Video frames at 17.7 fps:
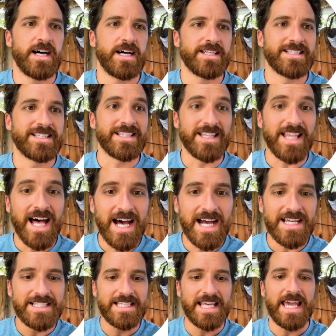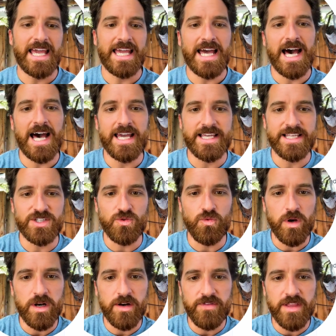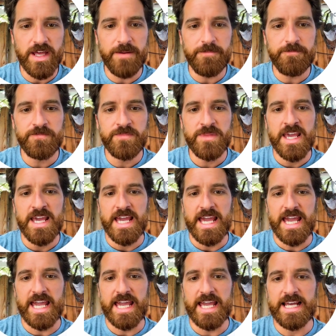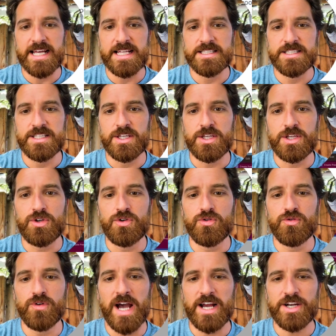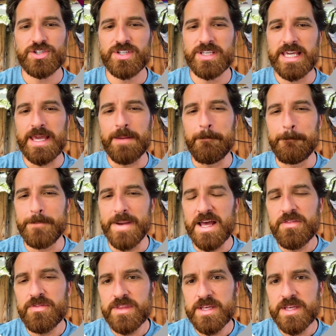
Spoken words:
Slides AI is one of them, and you actually embed